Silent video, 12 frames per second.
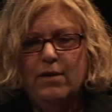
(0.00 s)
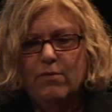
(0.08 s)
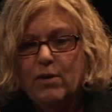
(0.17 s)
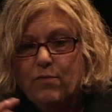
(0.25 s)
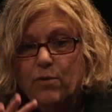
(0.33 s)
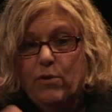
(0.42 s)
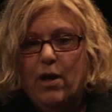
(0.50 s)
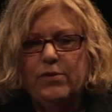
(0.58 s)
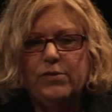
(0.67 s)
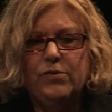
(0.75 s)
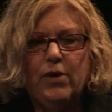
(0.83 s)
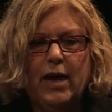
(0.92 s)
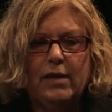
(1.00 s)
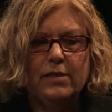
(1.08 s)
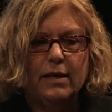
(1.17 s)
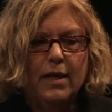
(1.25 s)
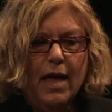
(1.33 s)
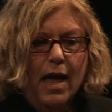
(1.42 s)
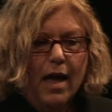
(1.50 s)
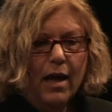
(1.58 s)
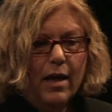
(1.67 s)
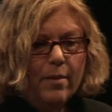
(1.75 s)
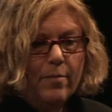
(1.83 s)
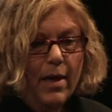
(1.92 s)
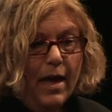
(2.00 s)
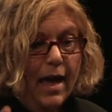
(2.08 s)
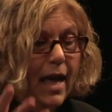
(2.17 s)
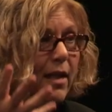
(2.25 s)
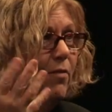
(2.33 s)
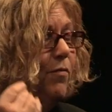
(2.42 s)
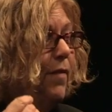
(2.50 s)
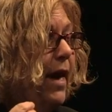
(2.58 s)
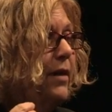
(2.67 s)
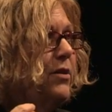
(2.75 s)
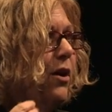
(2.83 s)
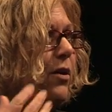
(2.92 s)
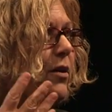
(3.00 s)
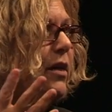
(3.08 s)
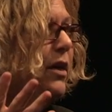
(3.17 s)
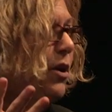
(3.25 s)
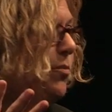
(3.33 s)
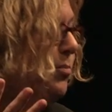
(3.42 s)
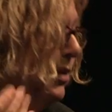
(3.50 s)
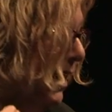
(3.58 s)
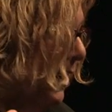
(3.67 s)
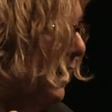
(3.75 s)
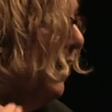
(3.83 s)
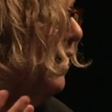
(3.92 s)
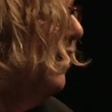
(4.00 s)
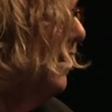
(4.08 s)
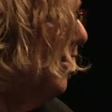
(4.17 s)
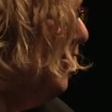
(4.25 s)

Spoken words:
even if you're not distracted. And in fact, our blinking,